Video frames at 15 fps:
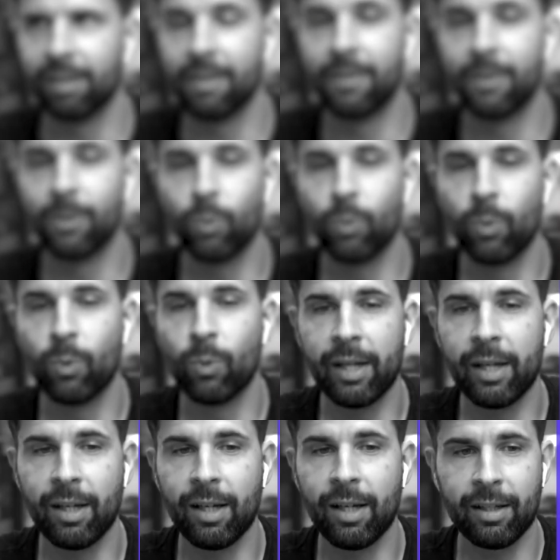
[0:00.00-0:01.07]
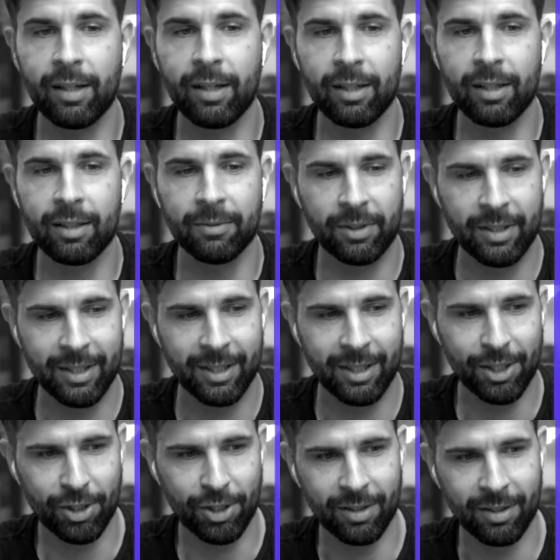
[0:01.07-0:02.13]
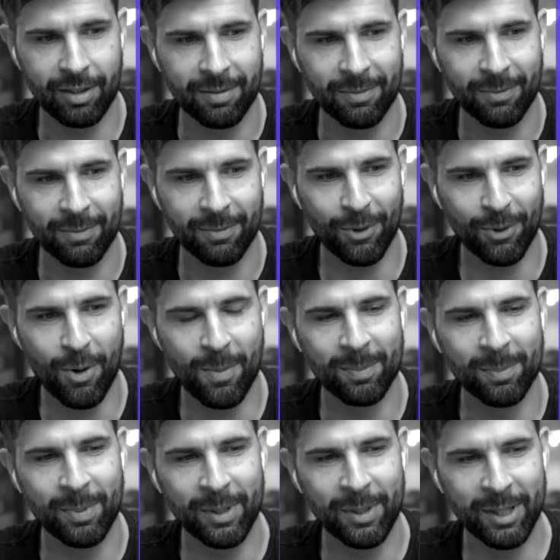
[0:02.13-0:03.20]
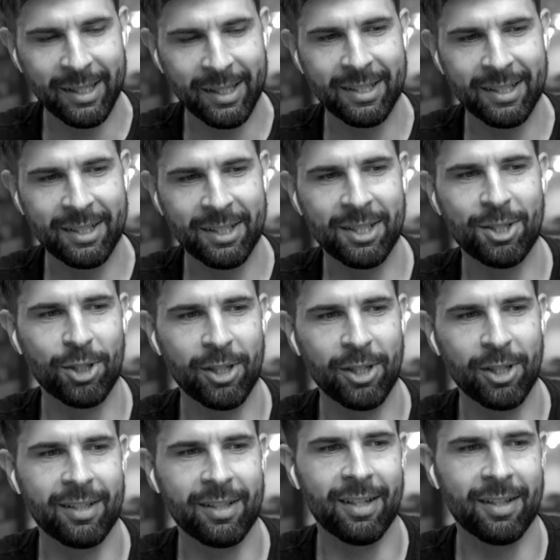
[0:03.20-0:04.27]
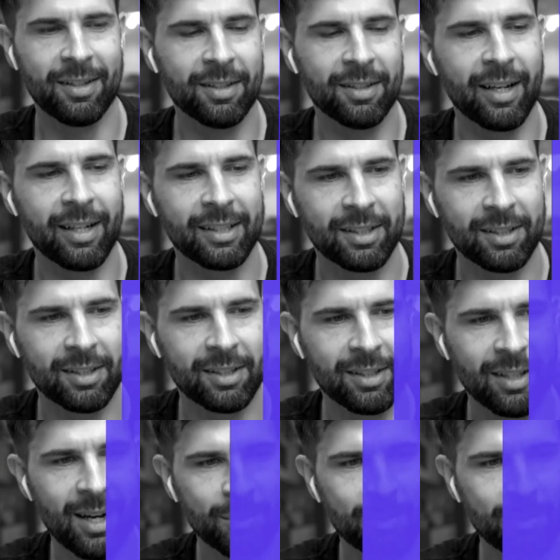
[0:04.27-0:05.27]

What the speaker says: The way I kind of transitioned from being a DJ at the nightclub